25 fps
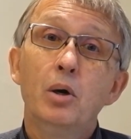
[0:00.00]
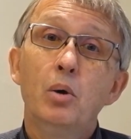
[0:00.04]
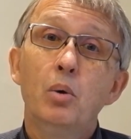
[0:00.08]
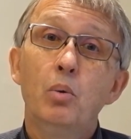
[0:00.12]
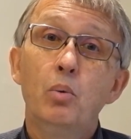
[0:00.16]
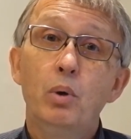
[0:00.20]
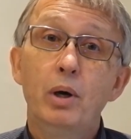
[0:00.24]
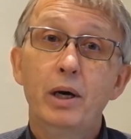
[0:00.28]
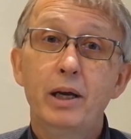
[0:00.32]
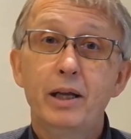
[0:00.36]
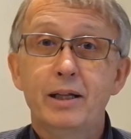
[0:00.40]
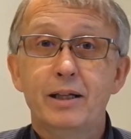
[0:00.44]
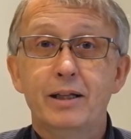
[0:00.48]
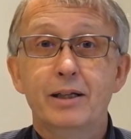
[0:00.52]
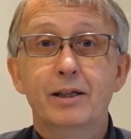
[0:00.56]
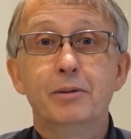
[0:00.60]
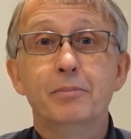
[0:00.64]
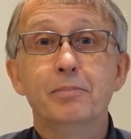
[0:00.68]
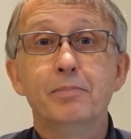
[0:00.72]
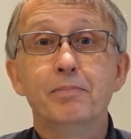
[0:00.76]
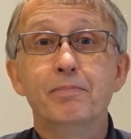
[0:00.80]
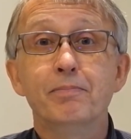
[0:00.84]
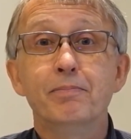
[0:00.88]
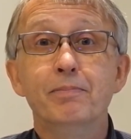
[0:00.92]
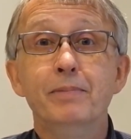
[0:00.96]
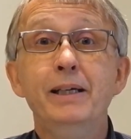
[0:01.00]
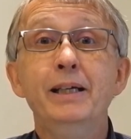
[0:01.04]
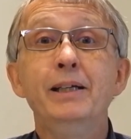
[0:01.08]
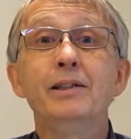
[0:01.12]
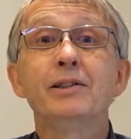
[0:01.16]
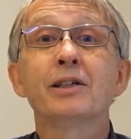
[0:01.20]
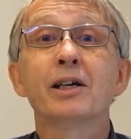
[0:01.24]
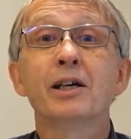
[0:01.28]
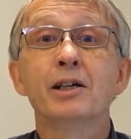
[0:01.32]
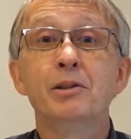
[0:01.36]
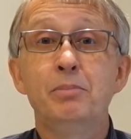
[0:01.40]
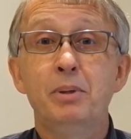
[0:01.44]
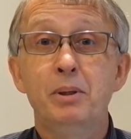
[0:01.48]
Well,
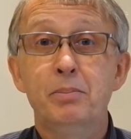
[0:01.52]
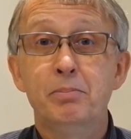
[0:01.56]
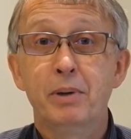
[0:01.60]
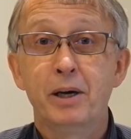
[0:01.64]
it can be